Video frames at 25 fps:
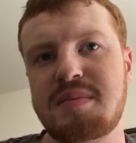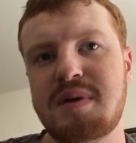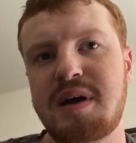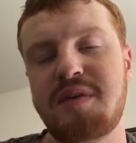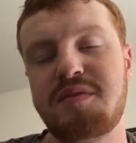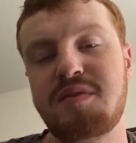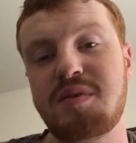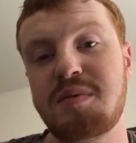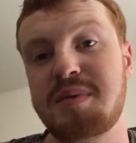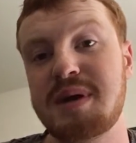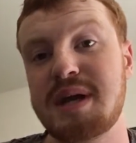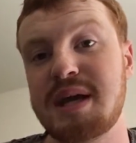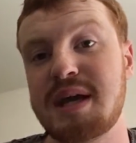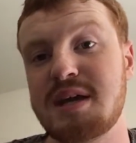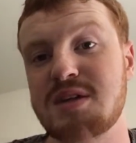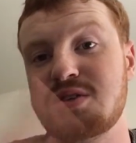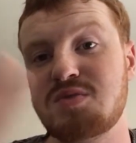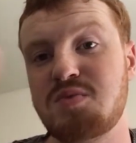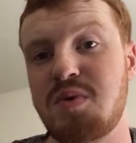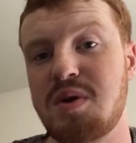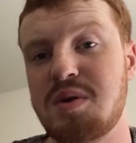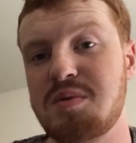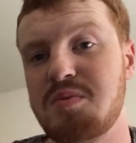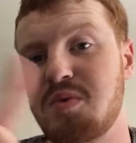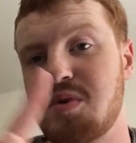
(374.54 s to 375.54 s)
Everybody
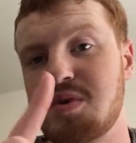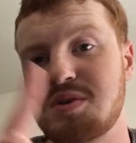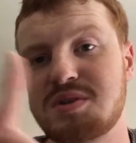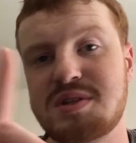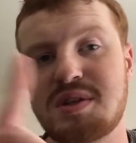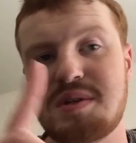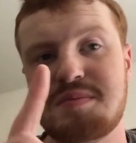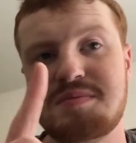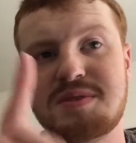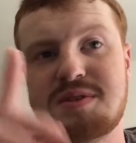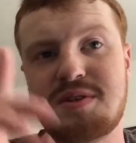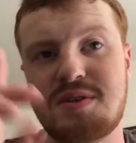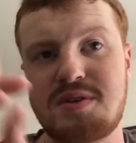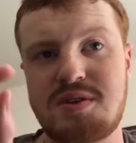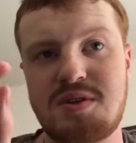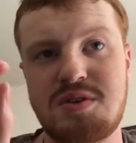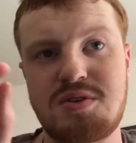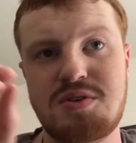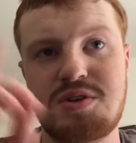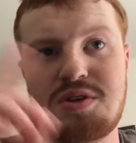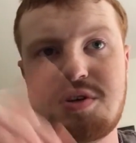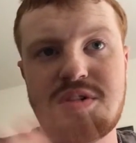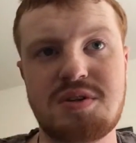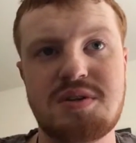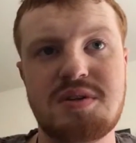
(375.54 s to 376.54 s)
gets one more
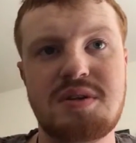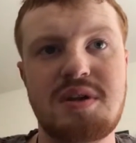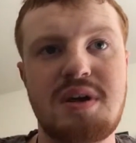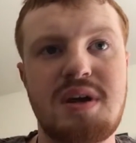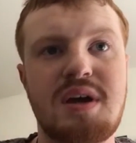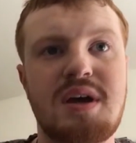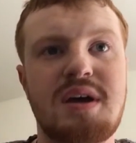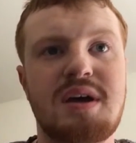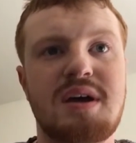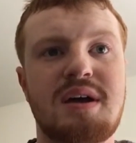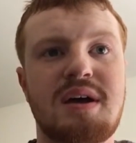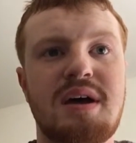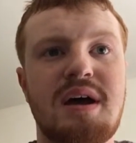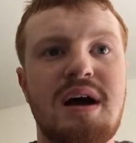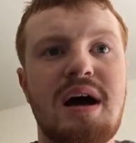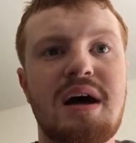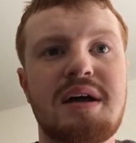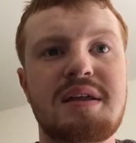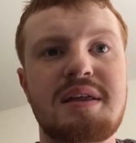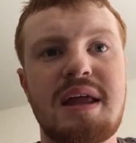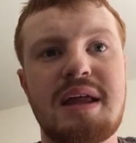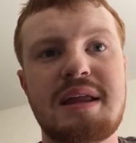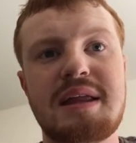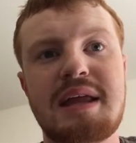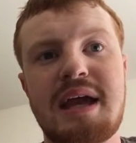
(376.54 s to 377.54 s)
substitution
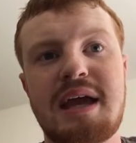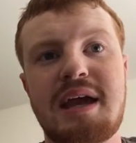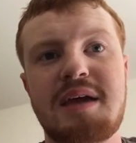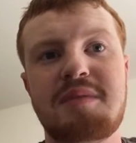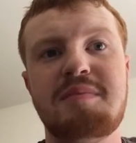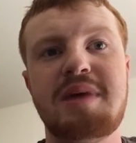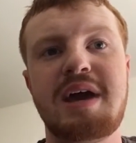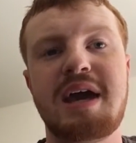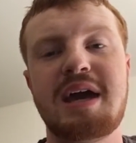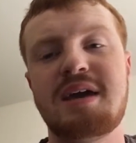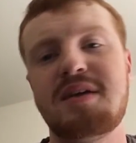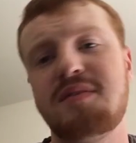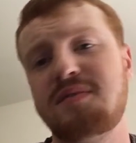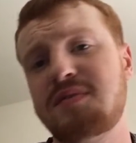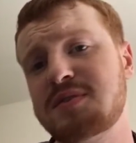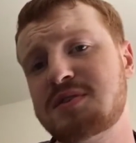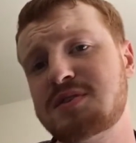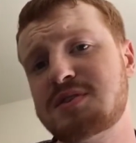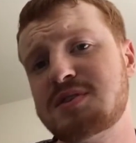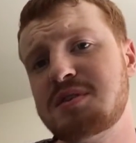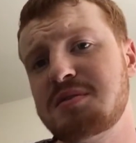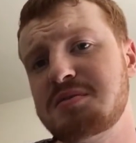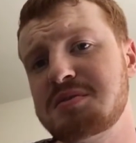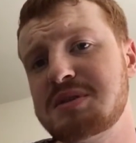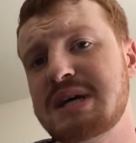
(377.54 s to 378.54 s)
that they can make if it's
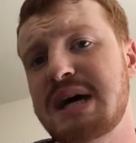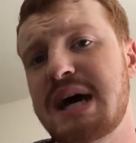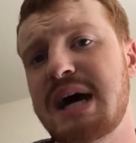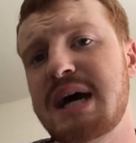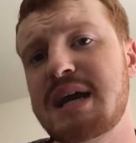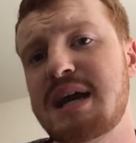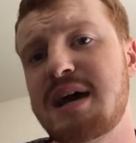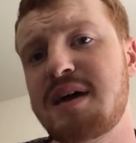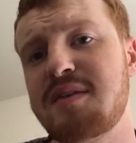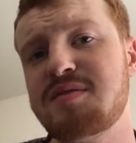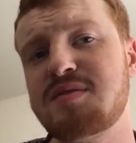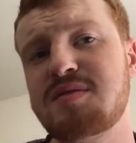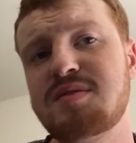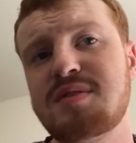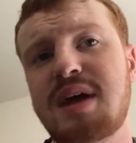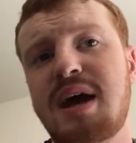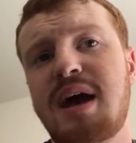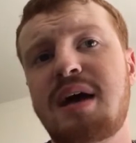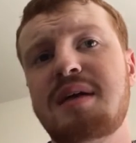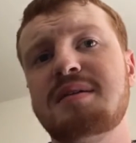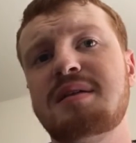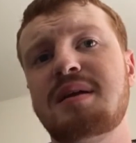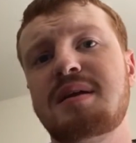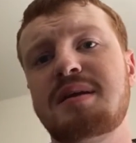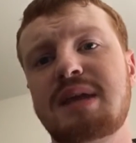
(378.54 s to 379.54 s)
still tied after
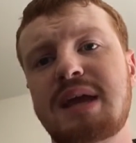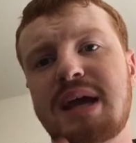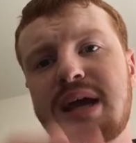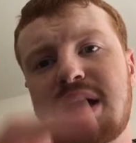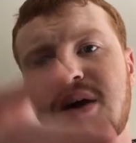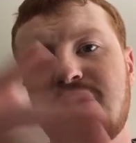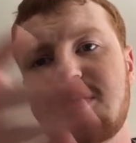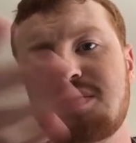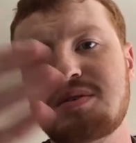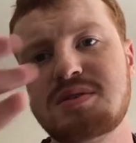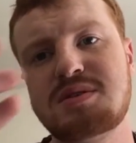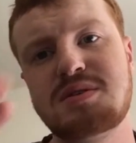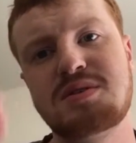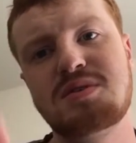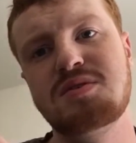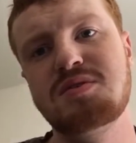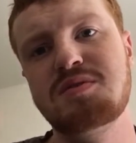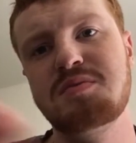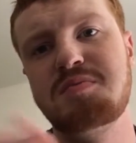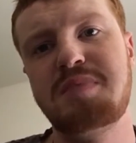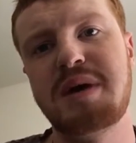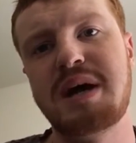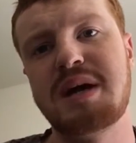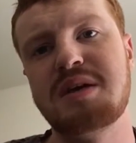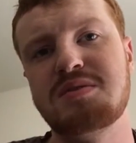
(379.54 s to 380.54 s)
that, and then they go
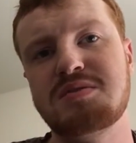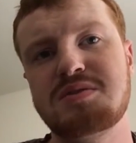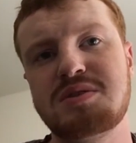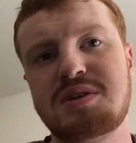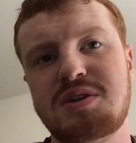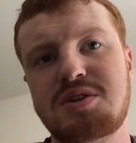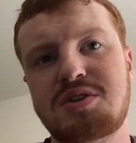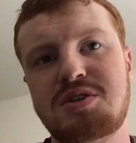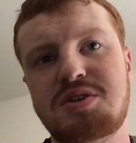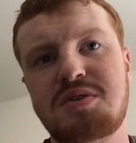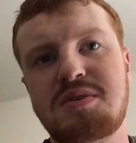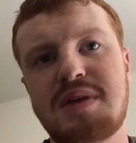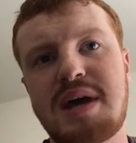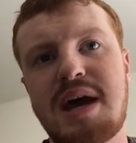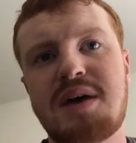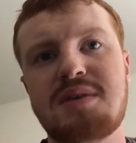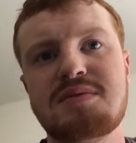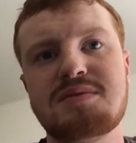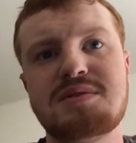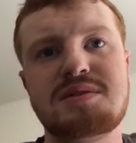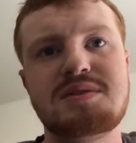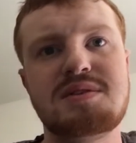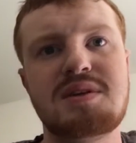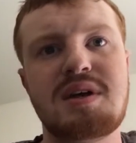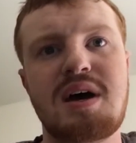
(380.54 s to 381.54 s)
into penalty
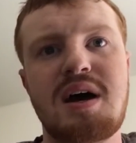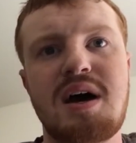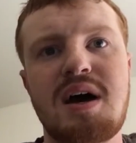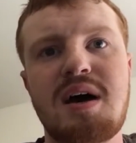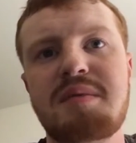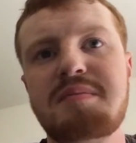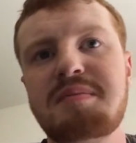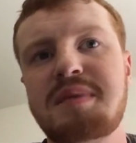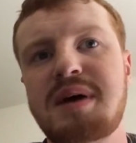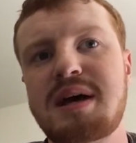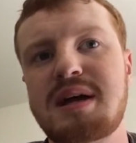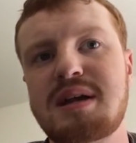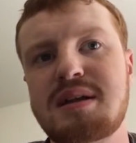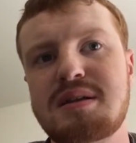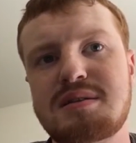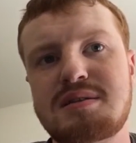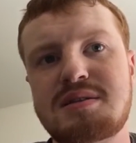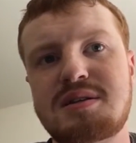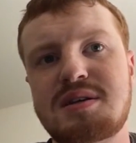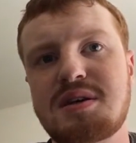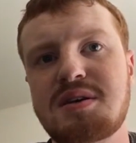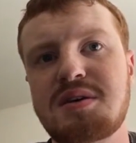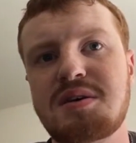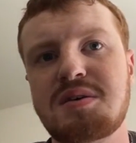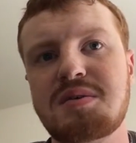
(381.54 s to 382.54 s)
shootouts
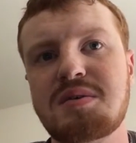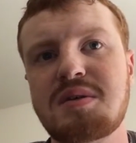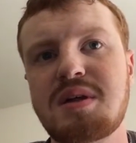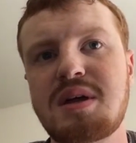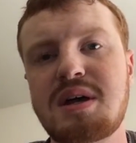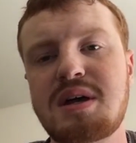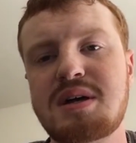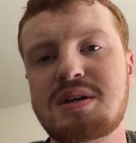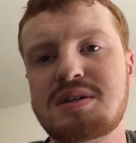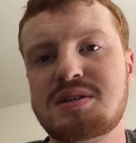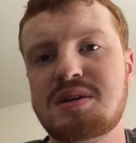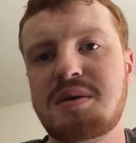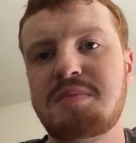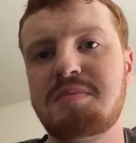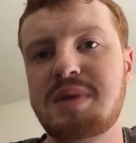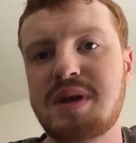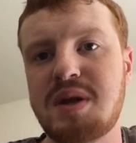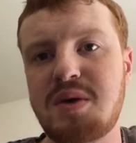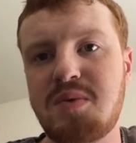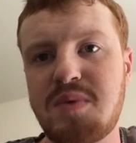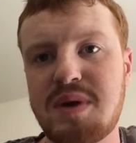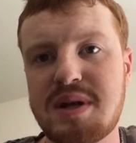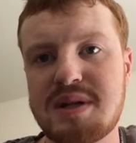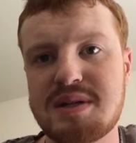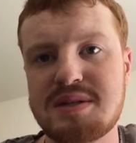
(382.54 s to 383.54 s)
until
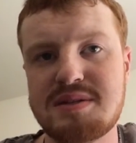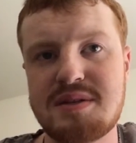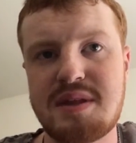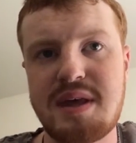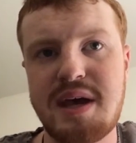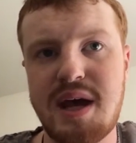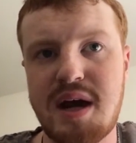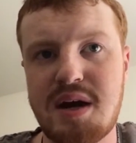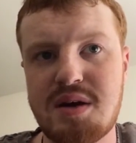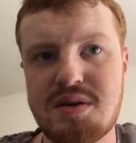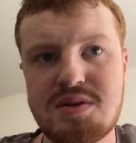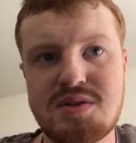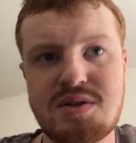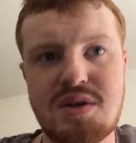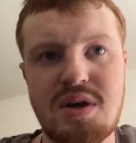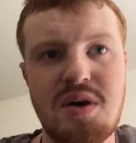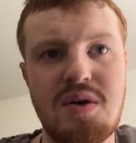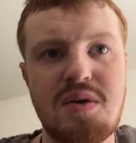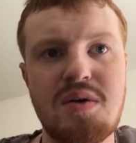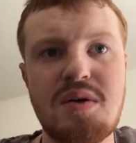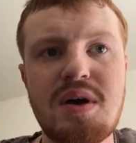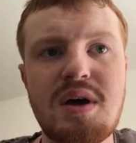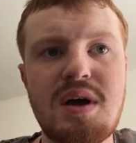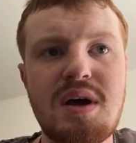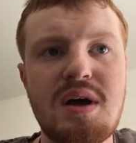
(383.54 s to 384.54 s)
somebody wins there.
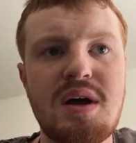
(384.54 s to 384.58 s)
So